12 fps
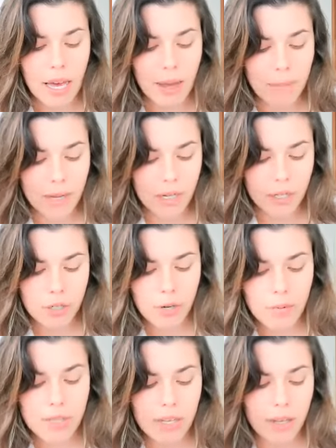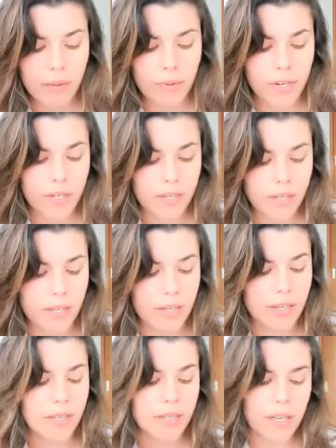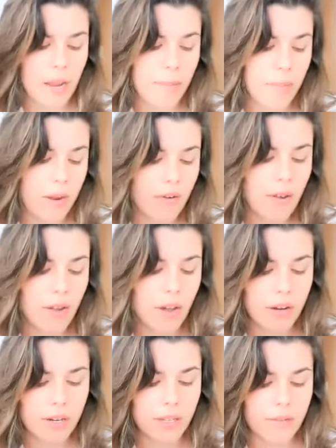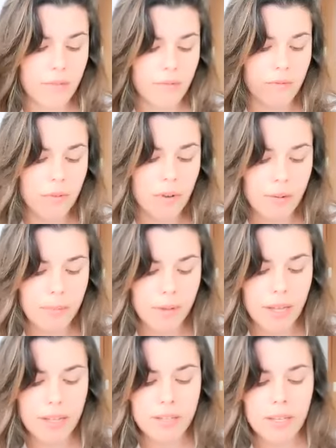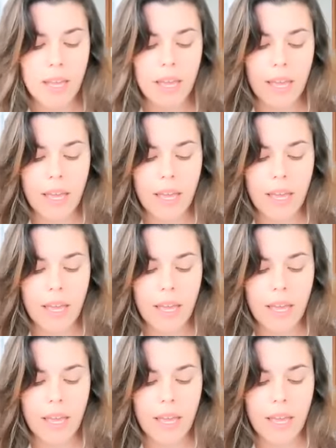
I made sure we celebrated successes and I periodically reviewed our plans